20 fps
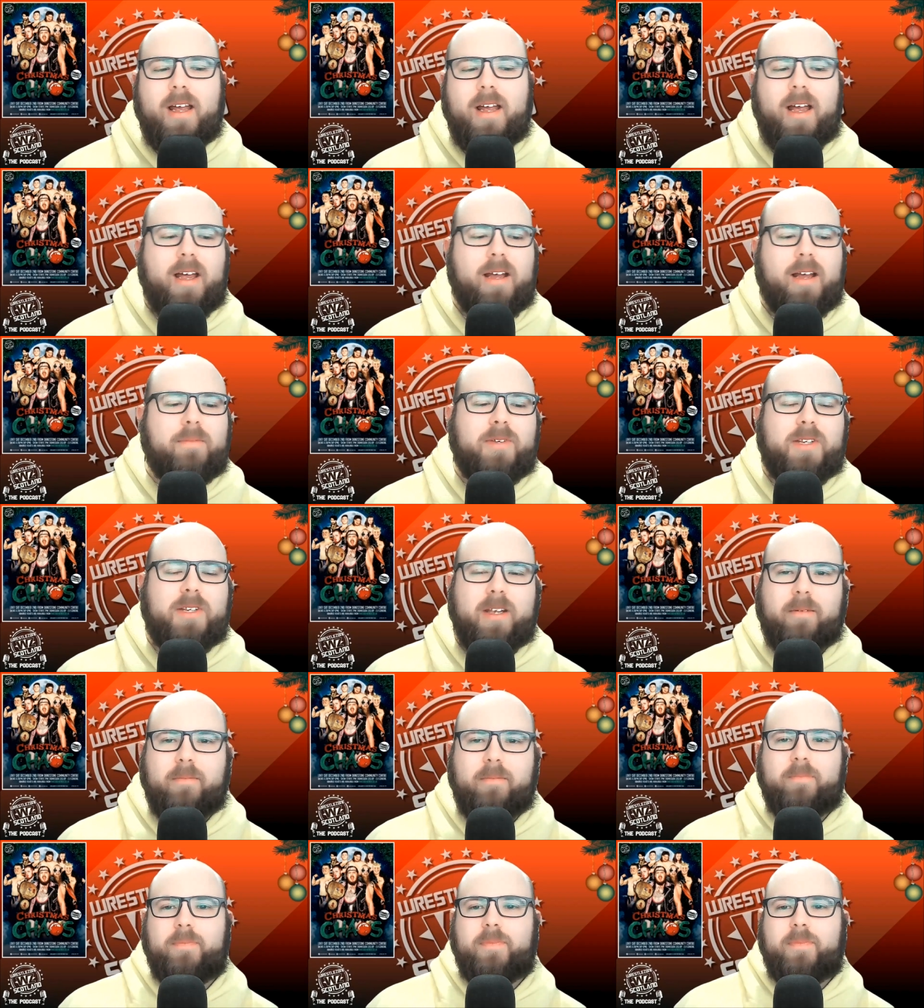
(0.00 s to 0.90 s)
Um,
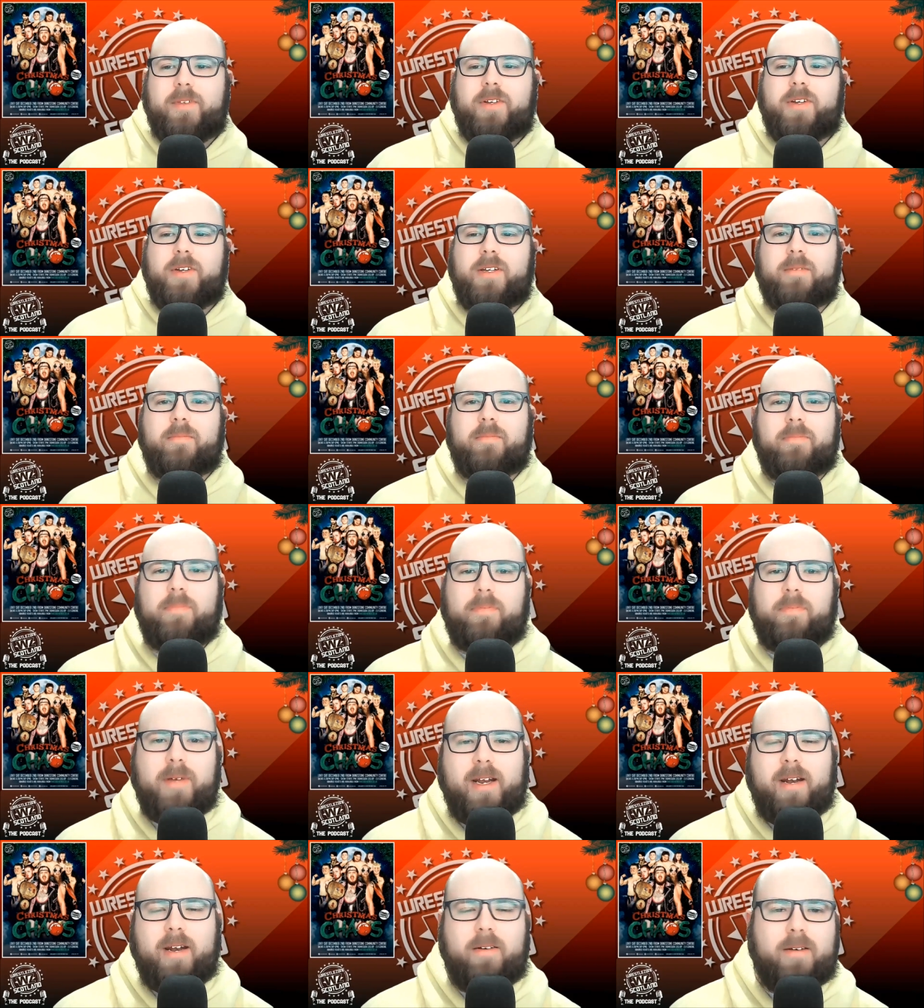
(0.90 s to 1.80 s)
some just
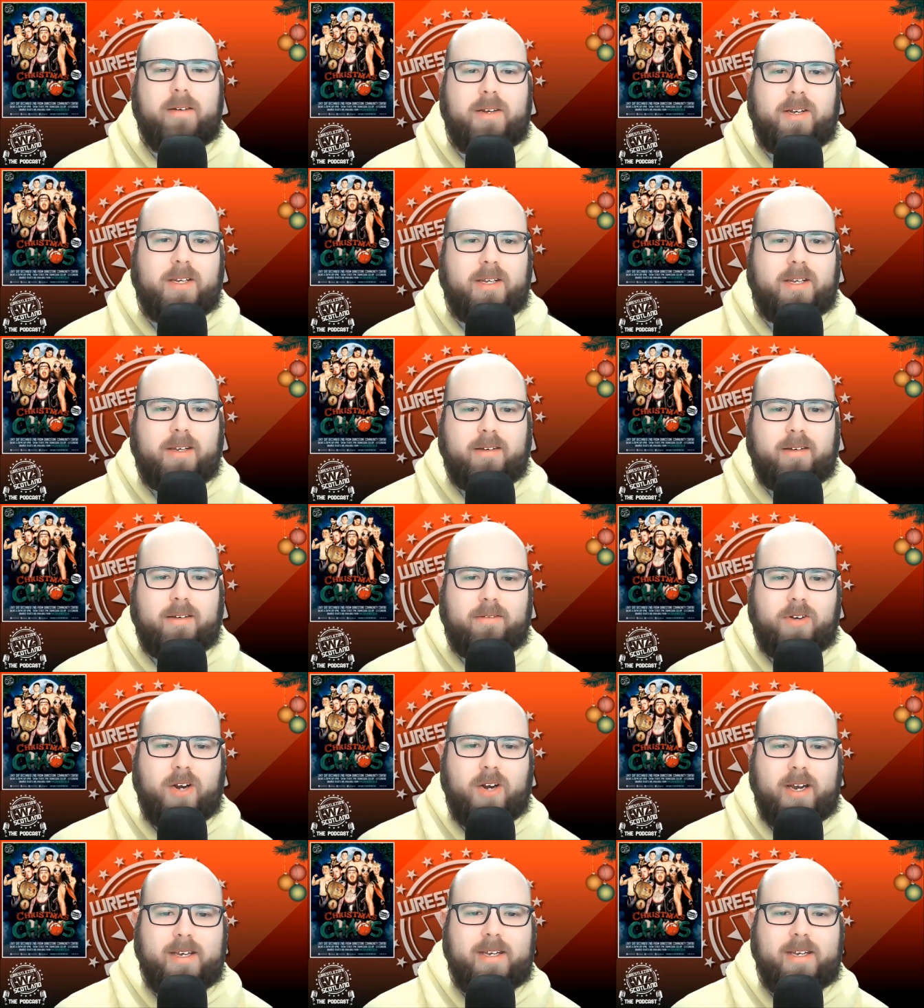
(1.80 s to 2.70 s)
playing it, just
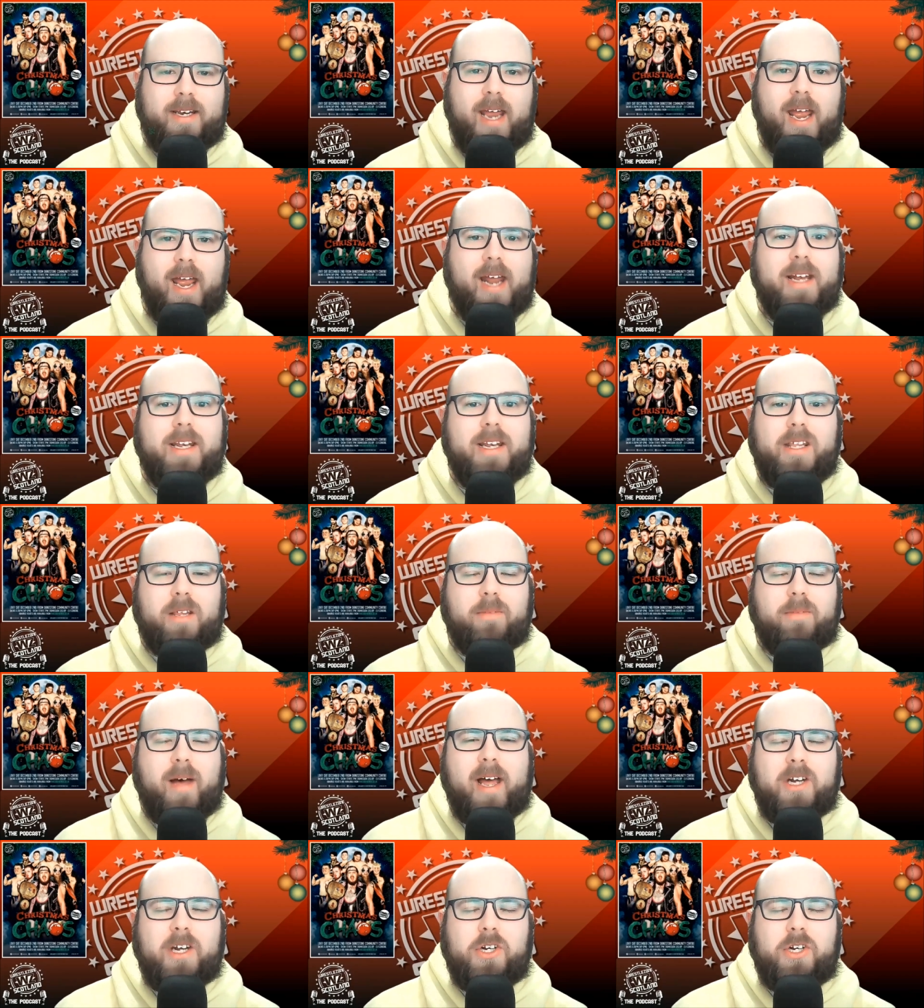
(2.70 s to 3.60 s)
trying to get into the
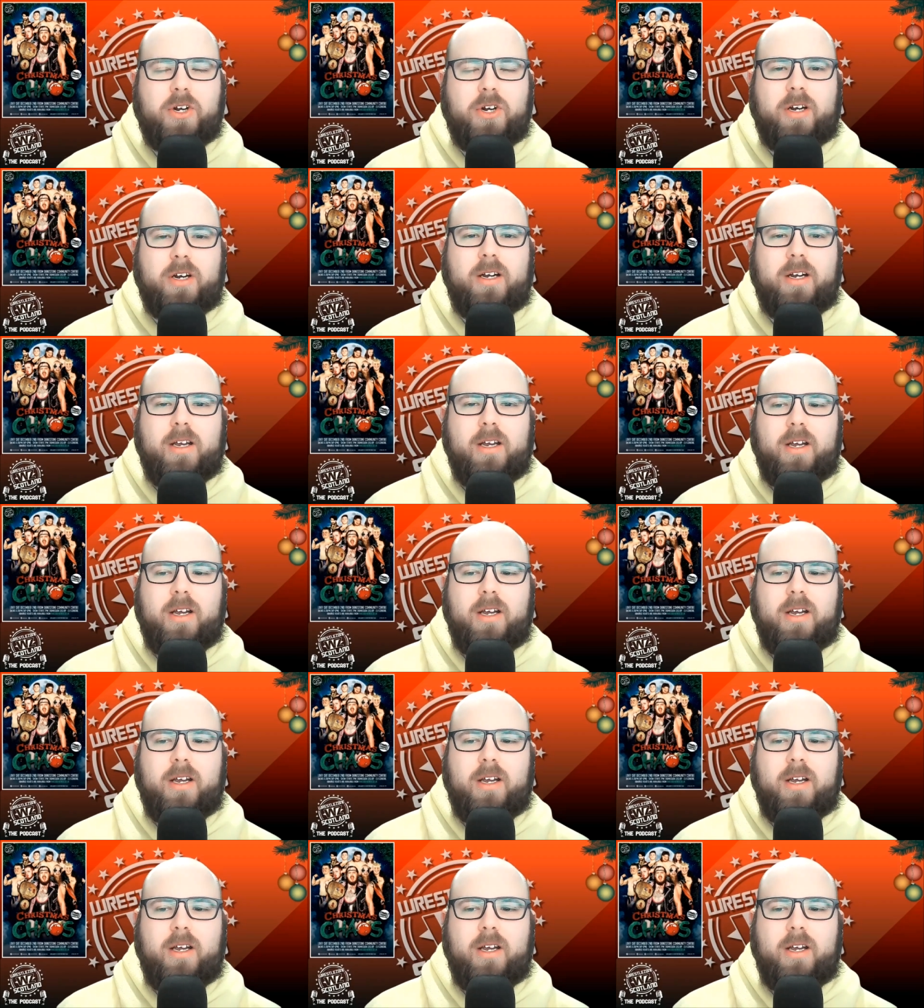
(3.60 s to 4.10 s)
match or